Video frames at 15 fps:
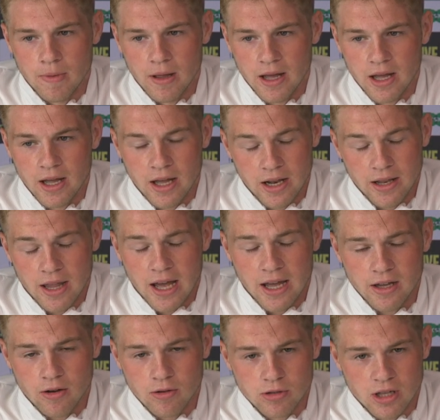And
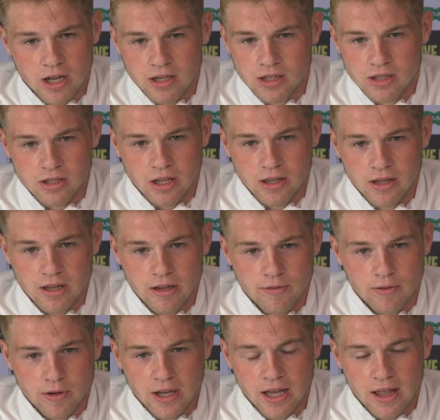it all starts on Sunday.
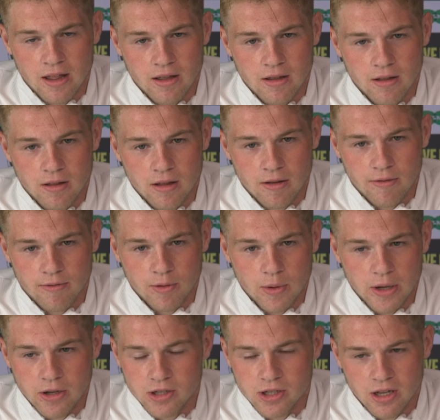If we
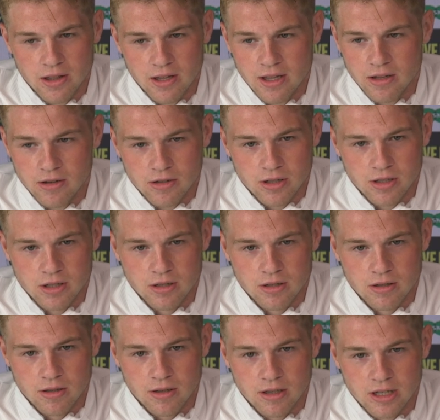win on Sunday,
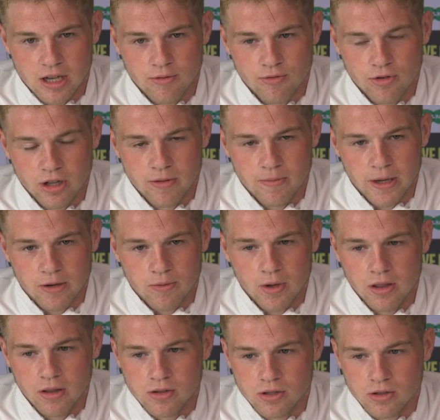it's a really big
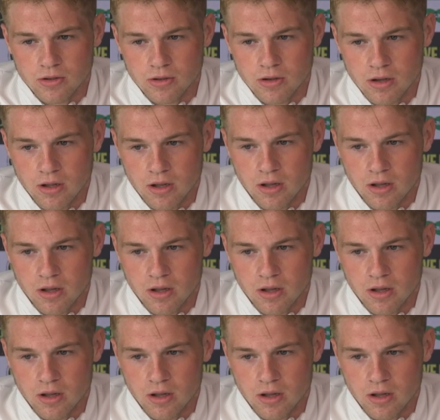one. So,